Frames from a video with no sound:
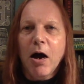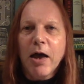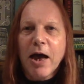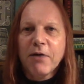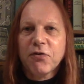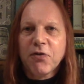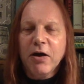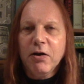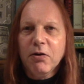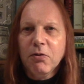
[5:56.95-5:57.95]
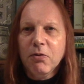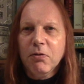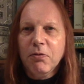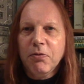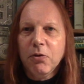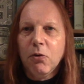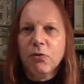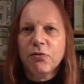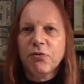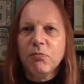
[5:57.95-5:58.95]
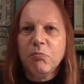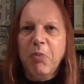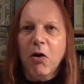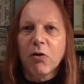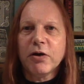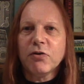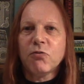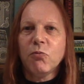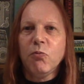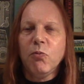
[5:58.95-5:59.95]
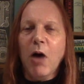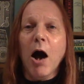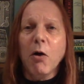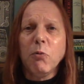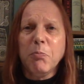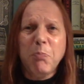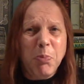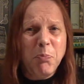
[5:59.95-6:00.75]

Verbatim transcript: I have to say Lorne's bottlings I would,